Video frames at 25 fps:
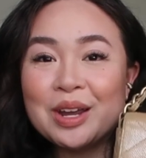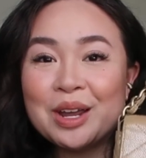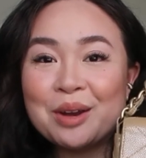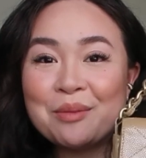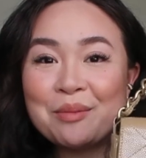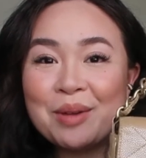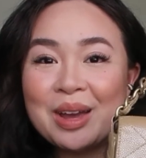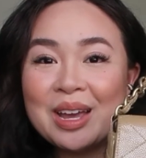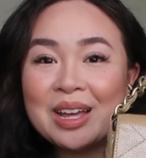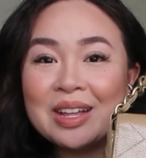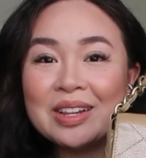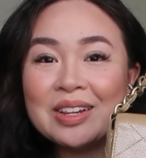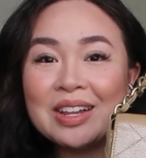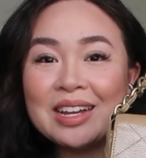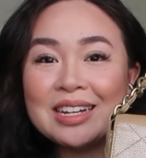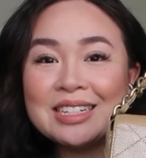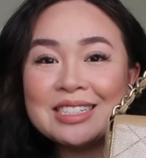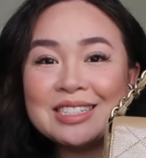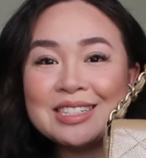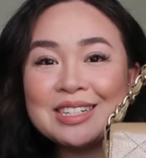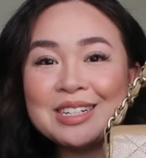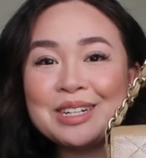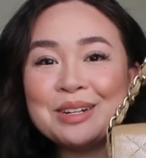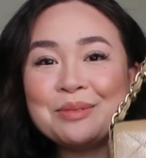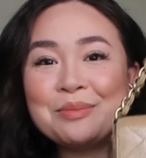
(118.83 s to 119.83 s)
in my
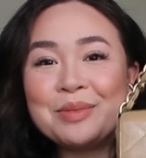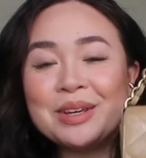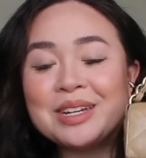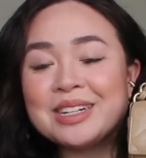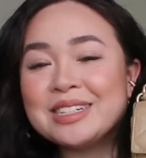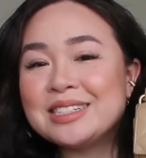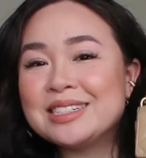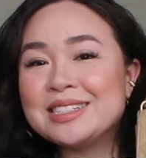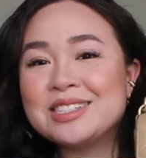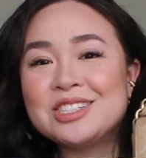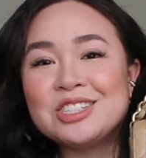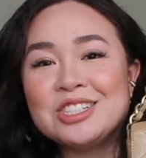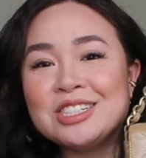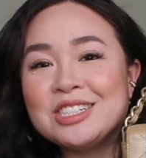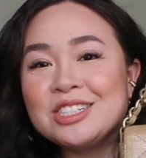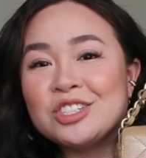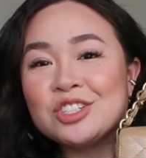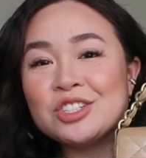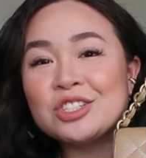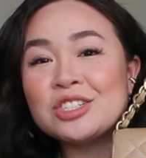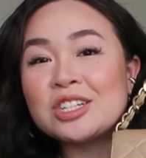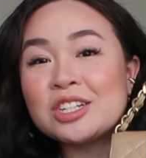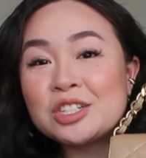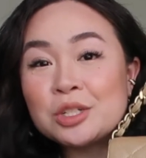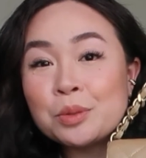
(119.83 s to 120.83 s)
collection because she's
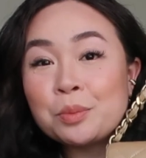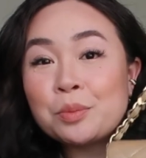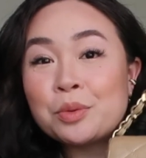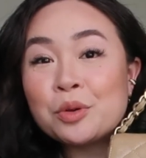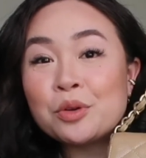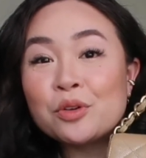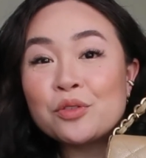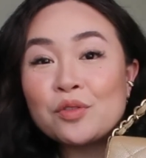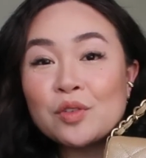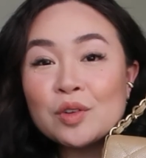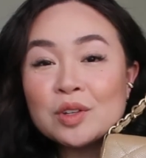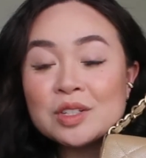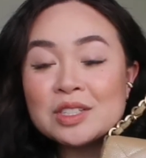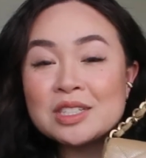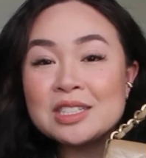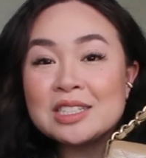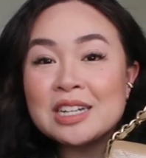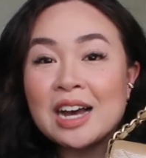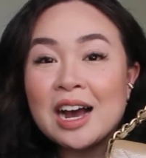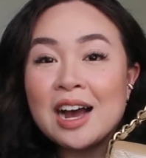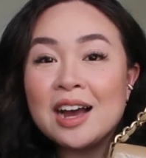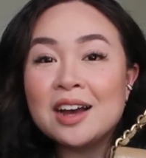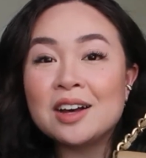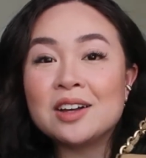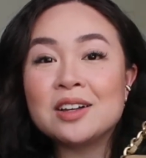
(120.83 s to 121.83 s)
just such a beautiful
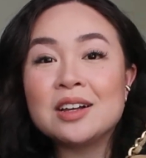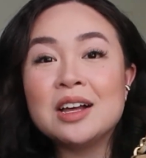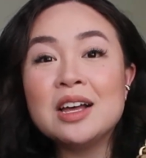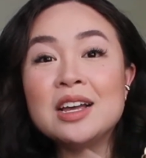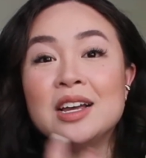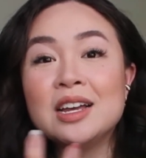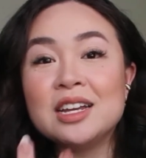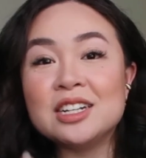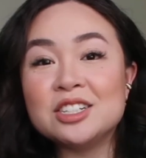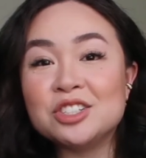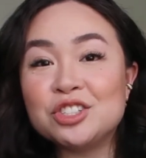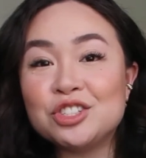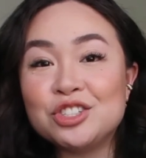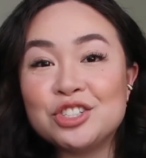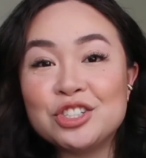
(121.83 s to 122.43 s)
style and